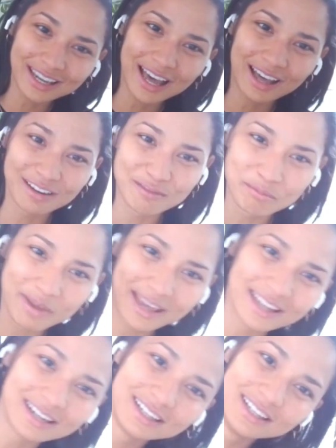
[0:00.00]
out of
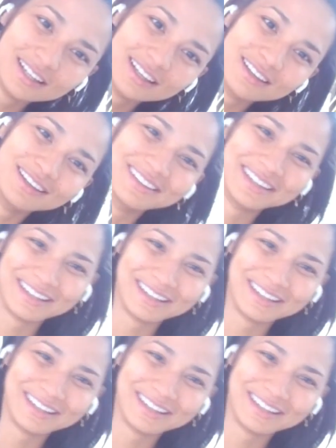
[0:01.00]
bed, like